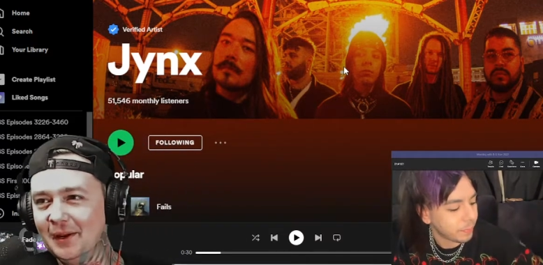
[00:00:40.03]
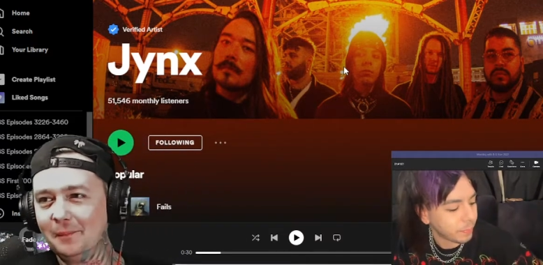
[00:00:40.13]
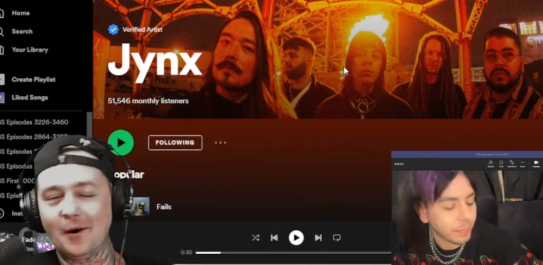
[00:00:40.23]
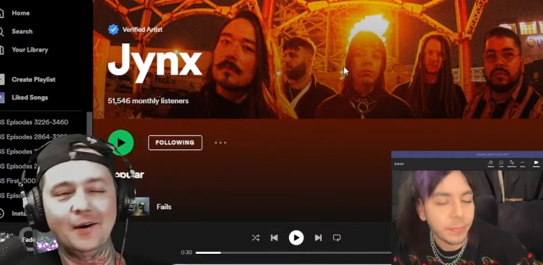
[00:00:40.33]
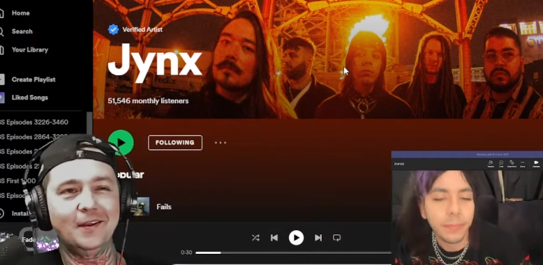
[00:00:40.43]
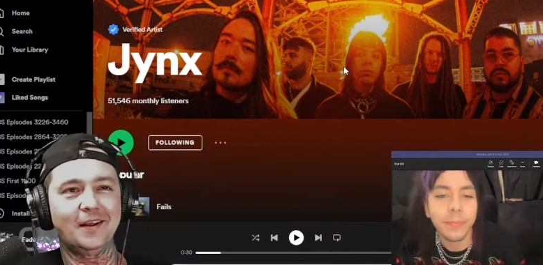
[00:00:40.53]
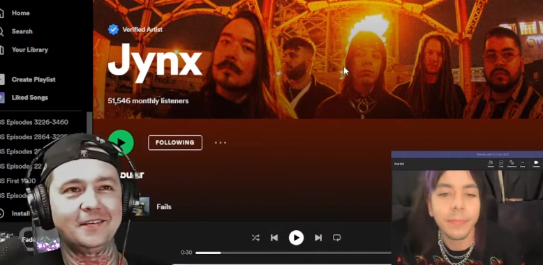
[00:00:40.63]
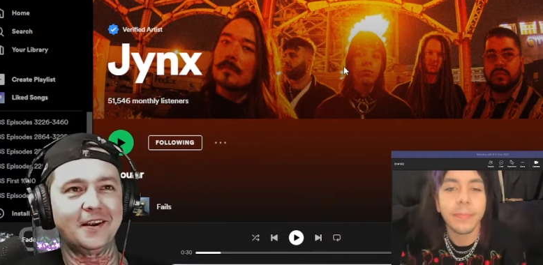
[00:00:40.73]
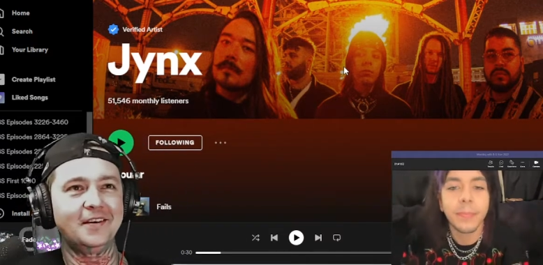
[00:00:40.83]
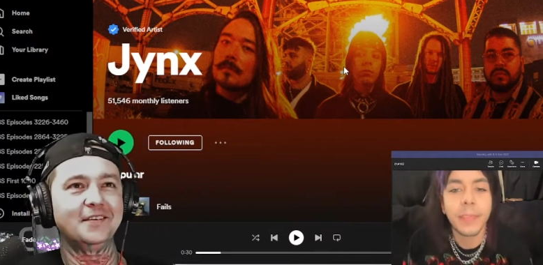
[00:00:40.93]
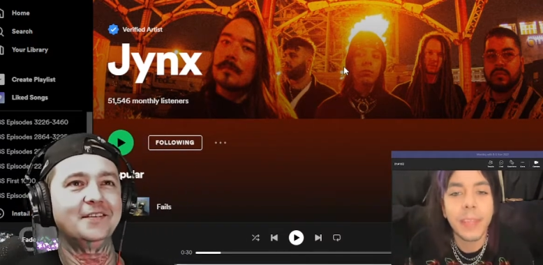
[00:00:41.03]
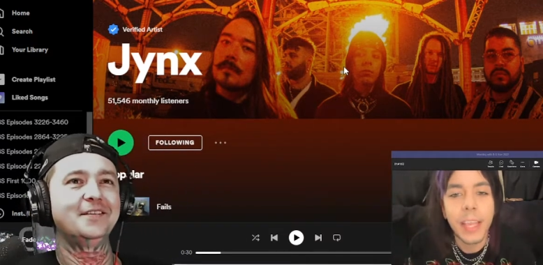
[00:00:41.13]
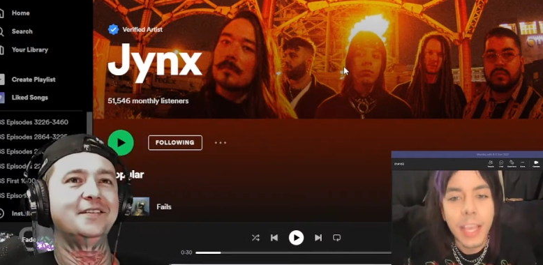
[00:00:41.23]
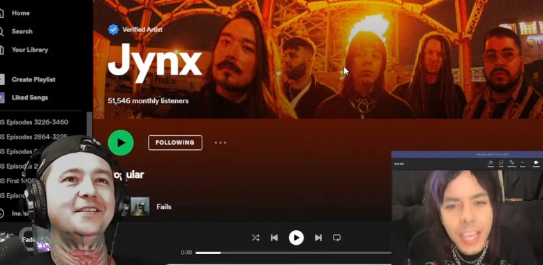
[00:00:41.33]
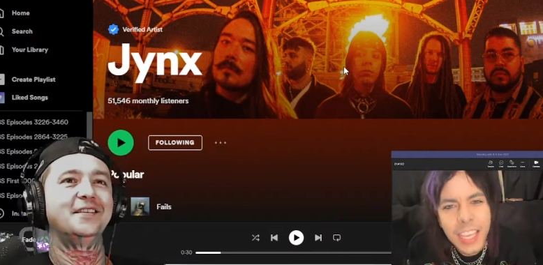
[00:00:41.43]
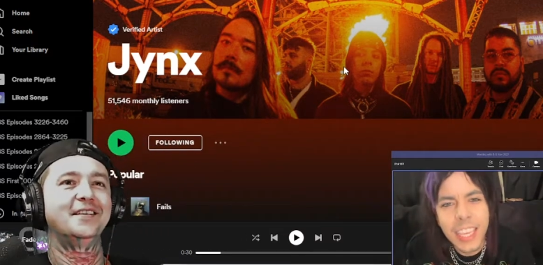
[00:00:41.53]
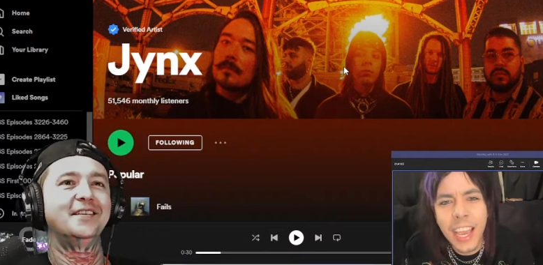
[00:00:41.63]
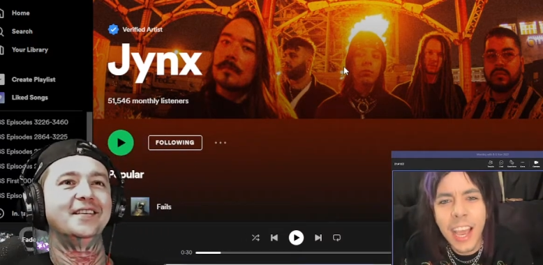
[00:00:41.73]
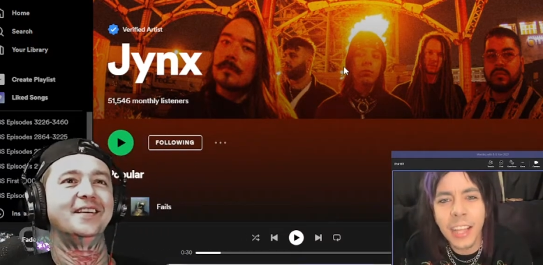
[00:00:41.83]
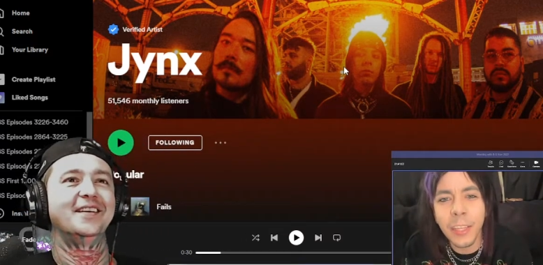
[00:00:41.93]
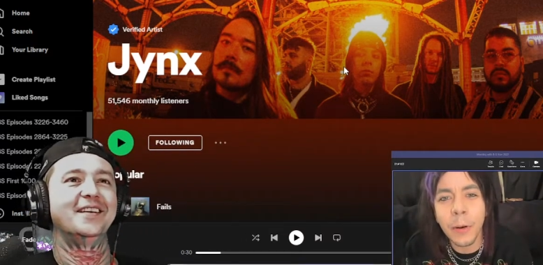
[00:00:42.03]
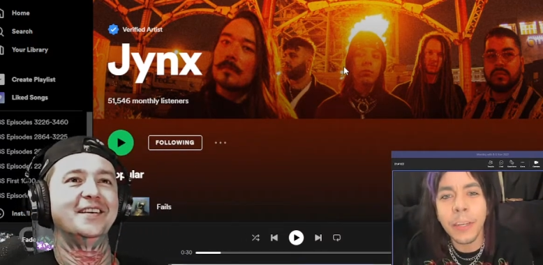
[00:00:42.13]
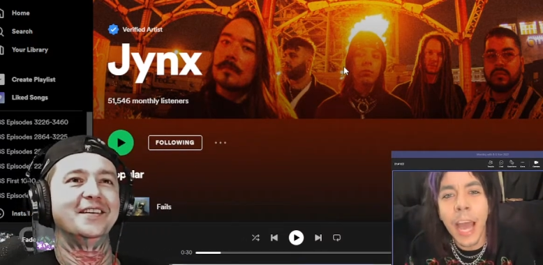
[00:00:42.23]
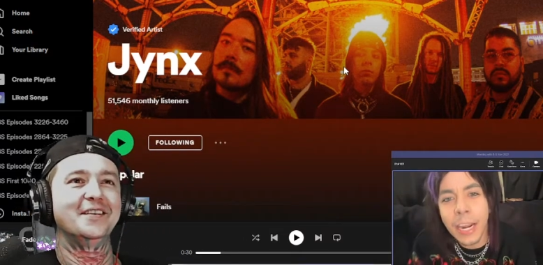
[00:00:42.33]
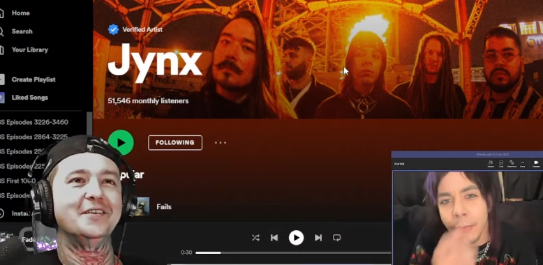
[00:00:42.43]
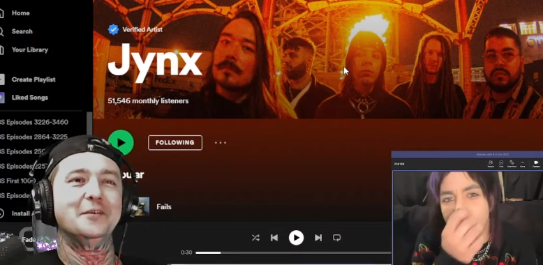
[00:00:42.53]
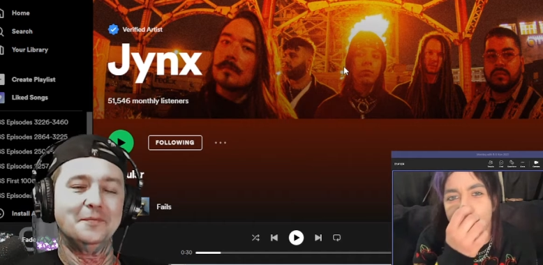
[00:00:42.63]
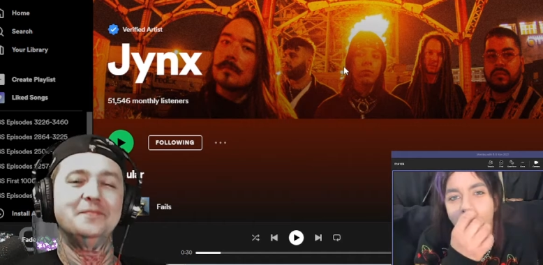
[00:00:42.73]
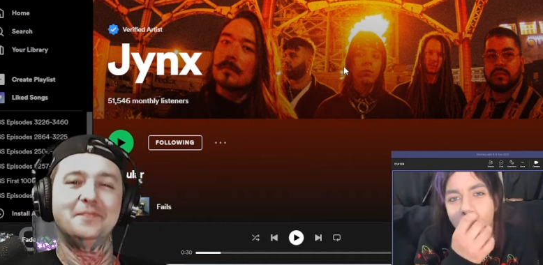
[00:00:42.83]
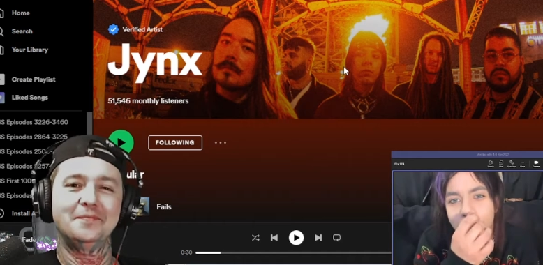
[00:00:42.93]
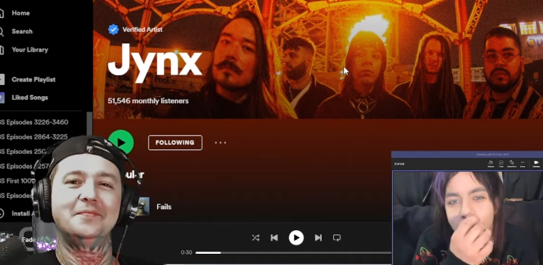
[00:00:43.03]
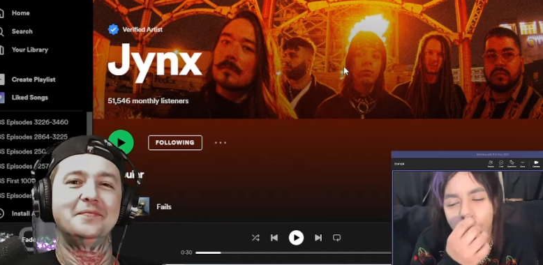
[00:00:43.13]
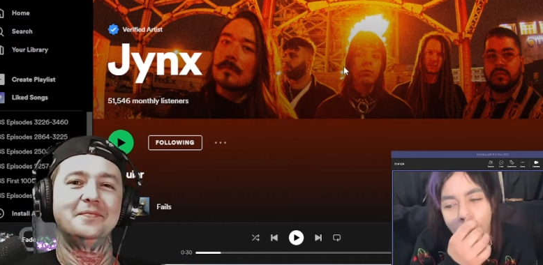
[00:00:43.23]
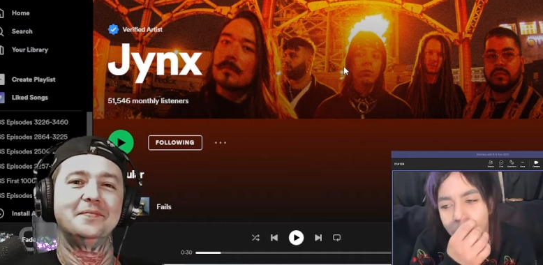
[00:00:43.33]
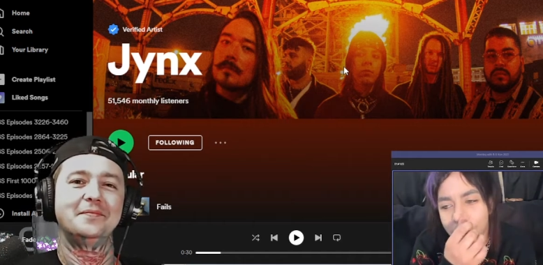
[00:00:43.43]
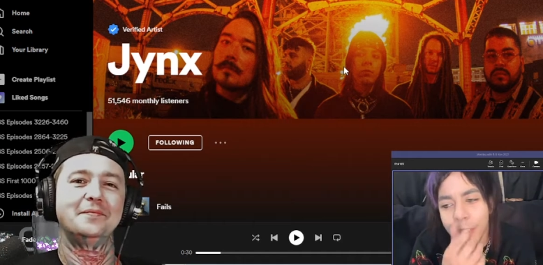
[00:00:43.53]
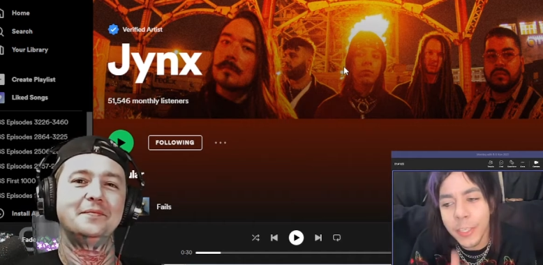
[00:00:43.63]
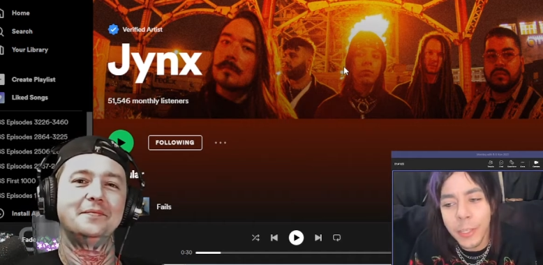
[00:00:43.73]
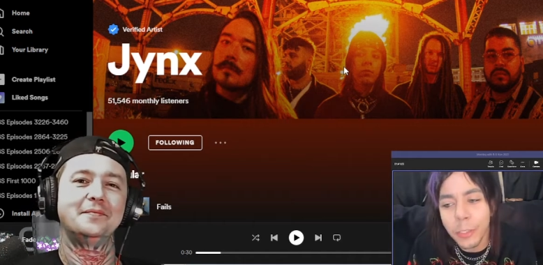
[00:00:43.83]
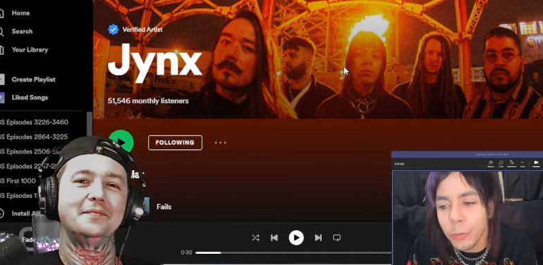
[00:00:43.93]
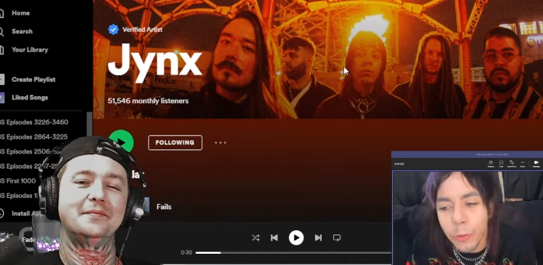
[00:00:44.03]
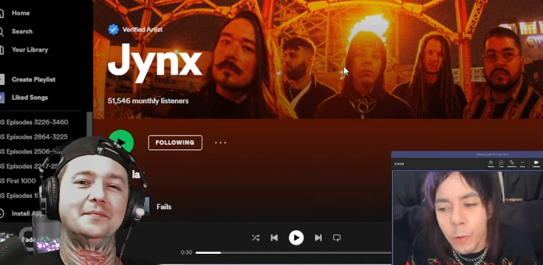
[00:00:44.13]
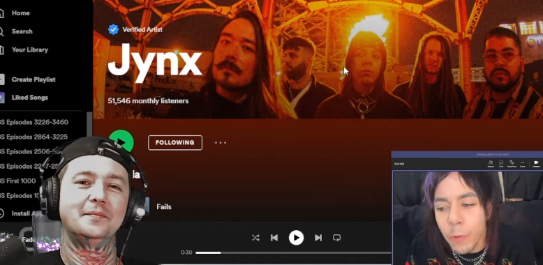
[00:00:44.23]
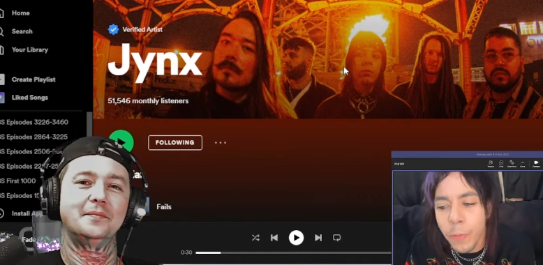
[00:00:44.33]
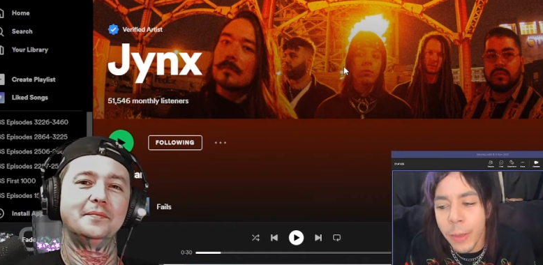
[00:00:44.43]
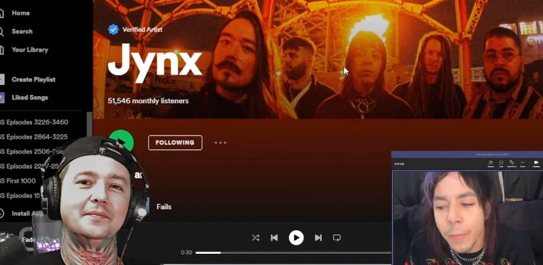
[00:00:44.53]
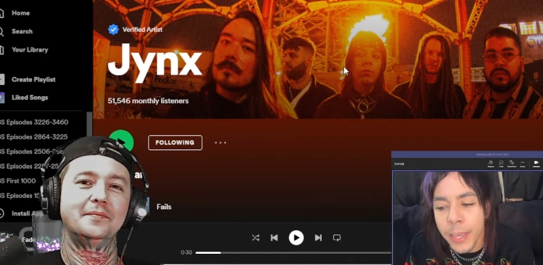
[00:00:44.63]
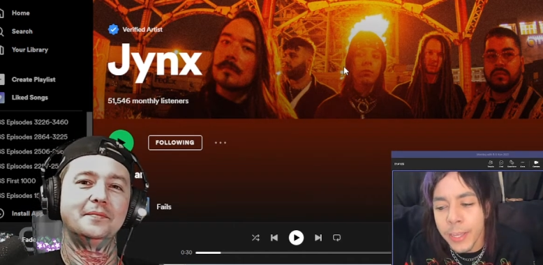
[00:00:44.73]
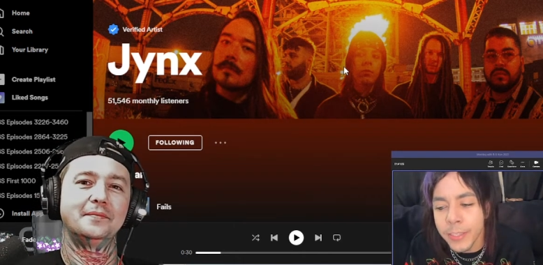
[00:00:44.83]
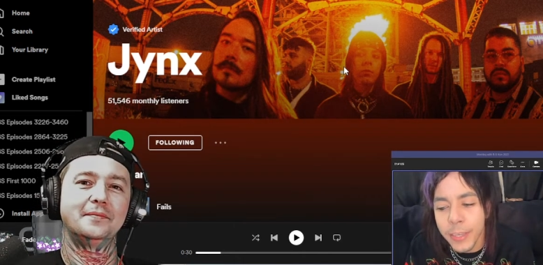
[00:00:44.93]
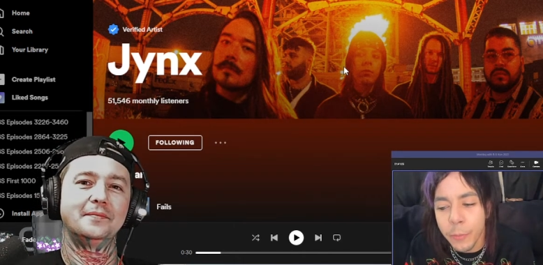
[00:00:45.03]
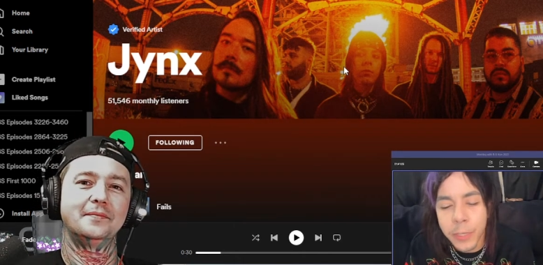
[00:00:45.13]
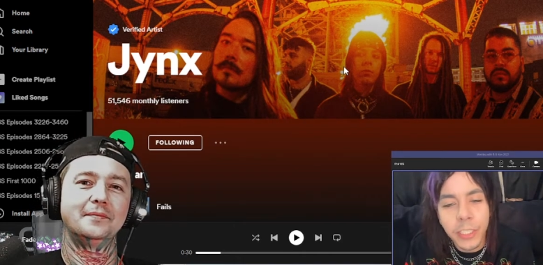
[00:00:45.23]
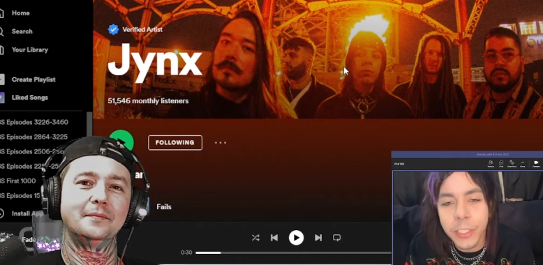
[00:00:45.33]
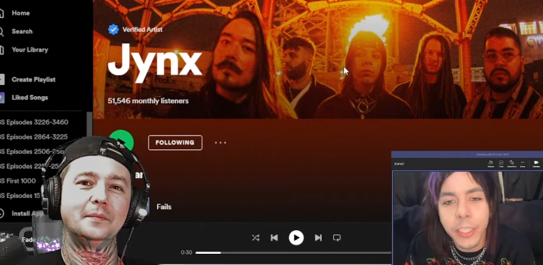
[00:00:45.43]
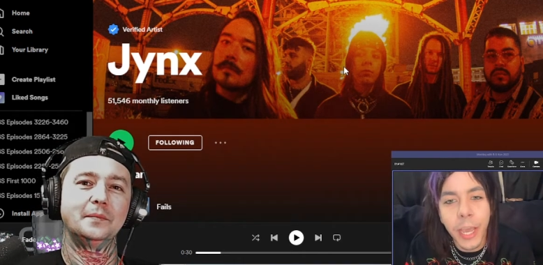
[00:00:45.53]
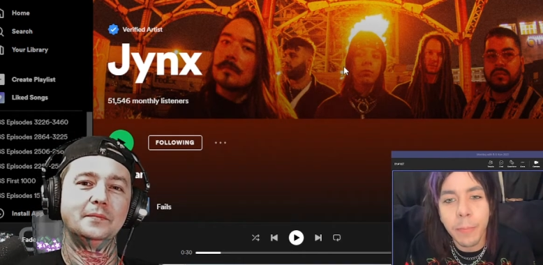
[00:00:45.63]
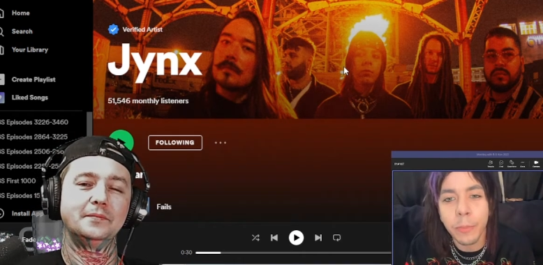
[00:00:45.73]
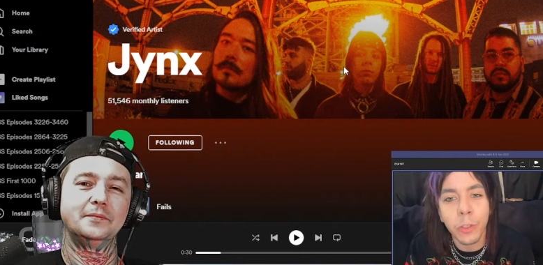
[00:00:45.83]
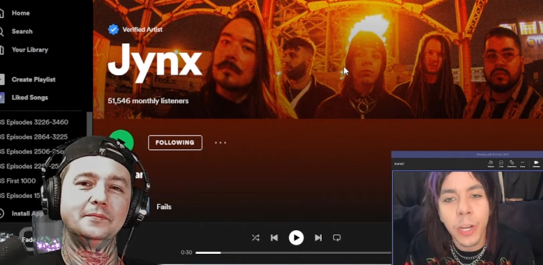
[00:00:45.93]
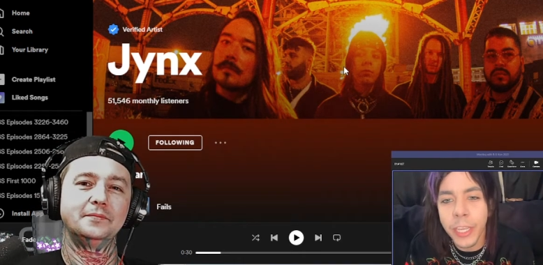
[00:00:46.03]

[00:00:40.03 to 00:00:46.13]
Speaker 1: big party last night.
Speaker 2: Yeah, a little. Not even a party, bro. I was just in the studio with my man's, and we just kept